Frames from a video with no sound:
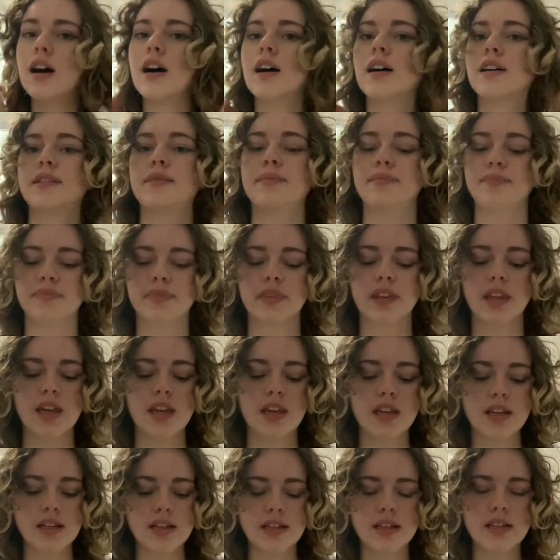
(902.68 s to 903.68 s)
Um,
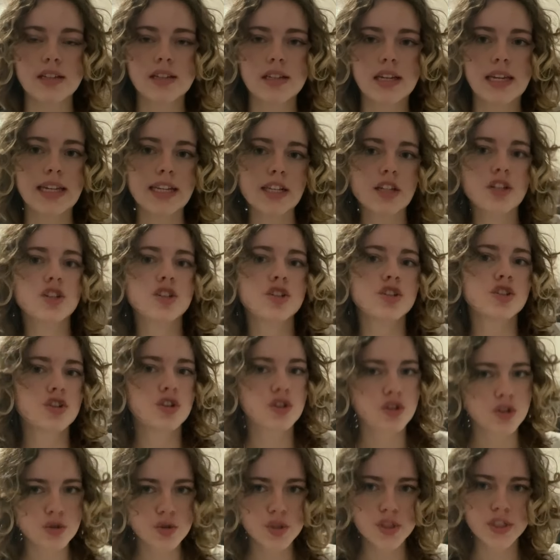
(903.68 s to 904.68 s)
in
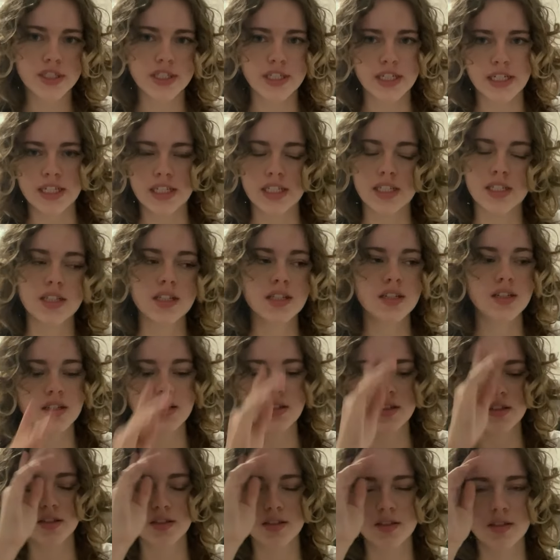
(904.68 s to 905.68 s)
conclusion,
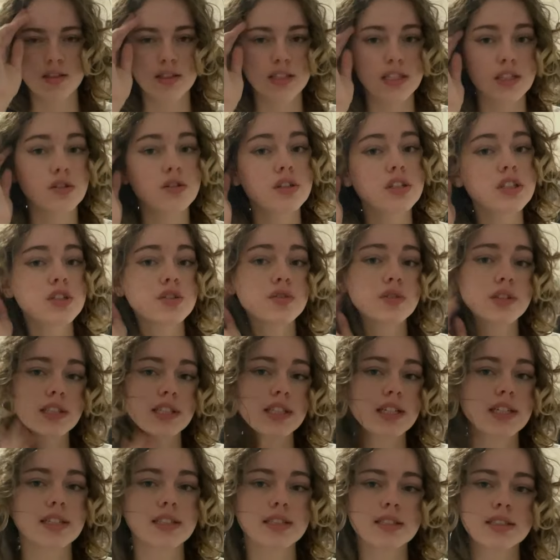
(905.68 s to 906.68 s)
the only two
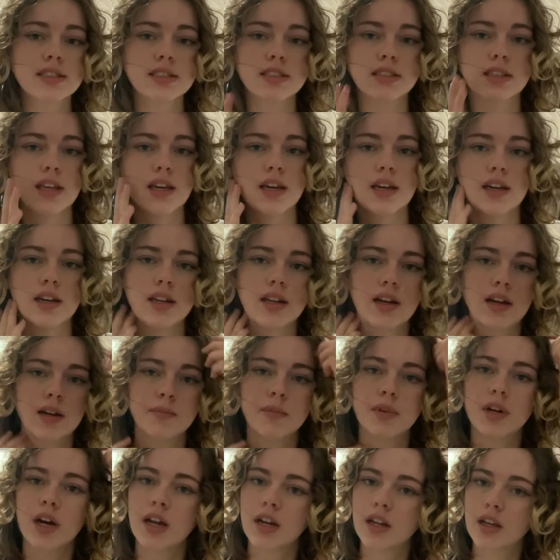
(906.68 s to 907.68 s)
things that
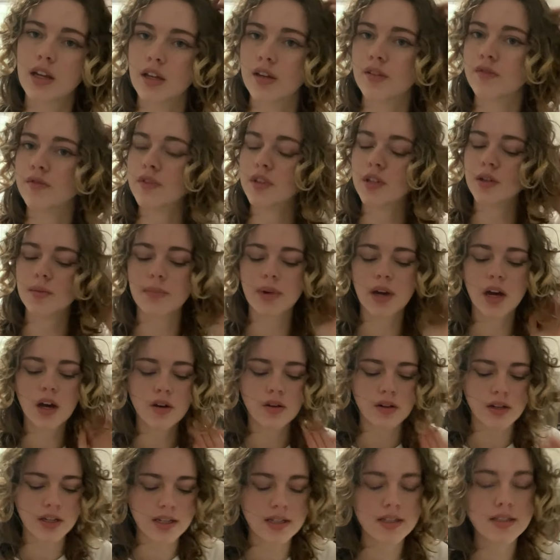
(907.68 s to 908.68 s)
I'm kind of iffy
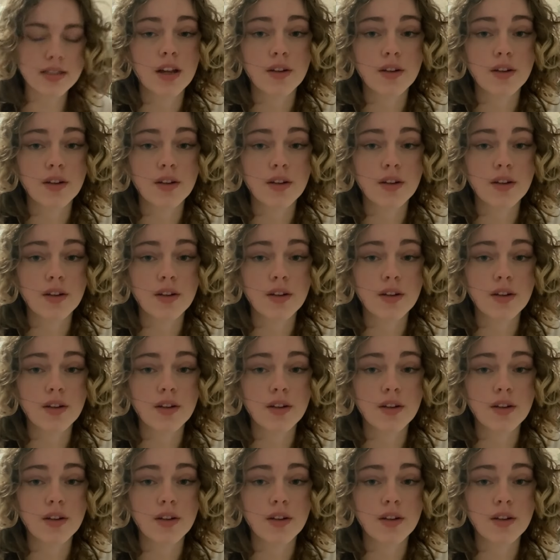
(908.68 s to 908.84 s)
about is,